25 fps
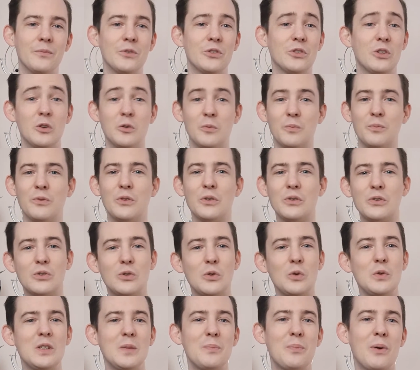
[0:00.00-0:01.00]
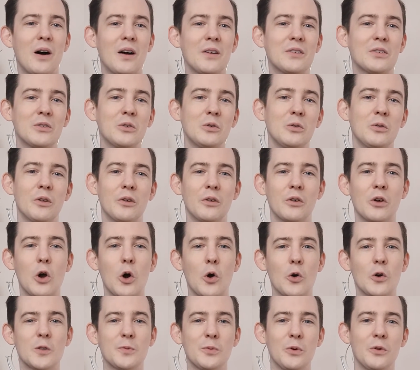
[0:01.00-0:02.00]
so the SUSY particle that
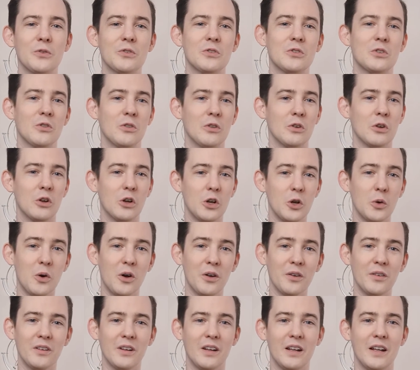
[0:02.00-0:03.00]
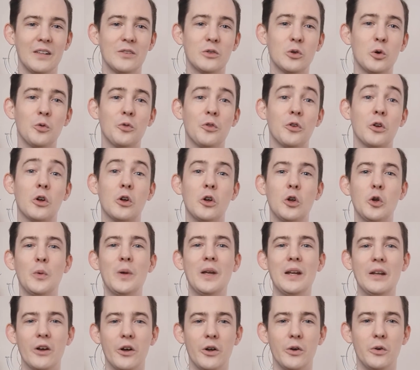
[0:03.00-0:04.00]
corresponds to the gluon is called the
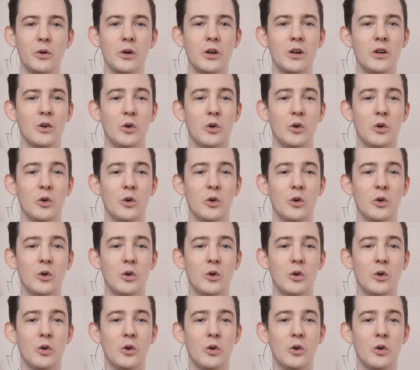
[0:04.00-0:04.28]
gluino,